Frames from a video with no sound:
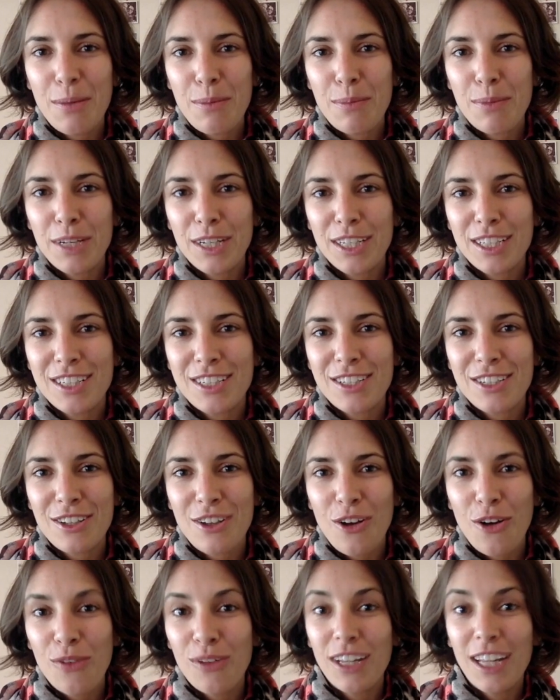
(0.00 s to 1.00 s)
bit
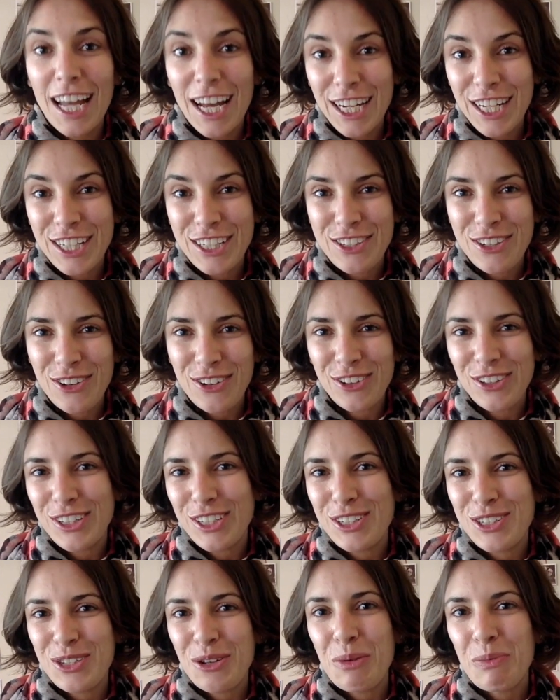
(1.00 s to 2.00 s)
of a light on
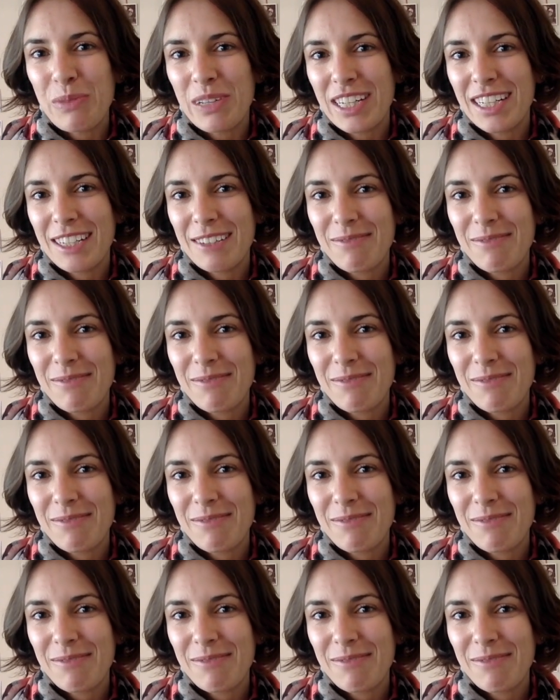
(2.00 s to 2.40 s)
this topic.